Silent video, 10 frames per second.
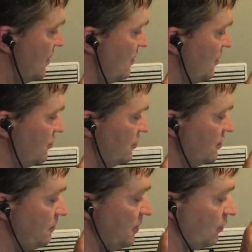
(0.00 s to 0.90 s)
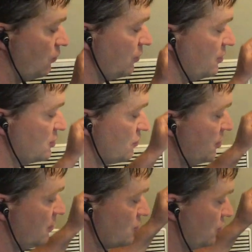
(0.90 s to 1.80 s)
And then you need to pick one of these
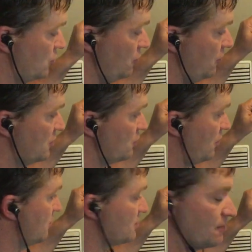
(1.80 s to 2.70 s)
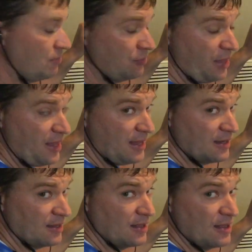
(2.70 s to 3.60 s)
rhythms or 2 of these rhythms and play it.